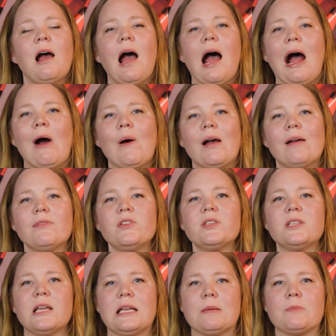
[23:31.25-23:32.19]
How have you
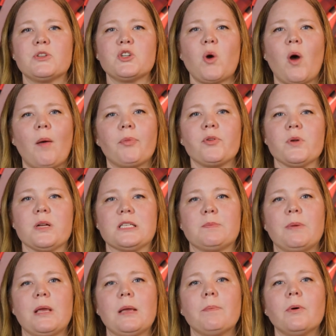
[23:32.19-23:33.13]
seen him show up through his
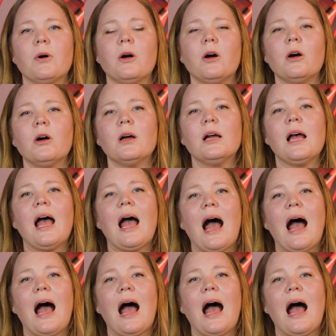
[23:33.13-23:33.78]
people?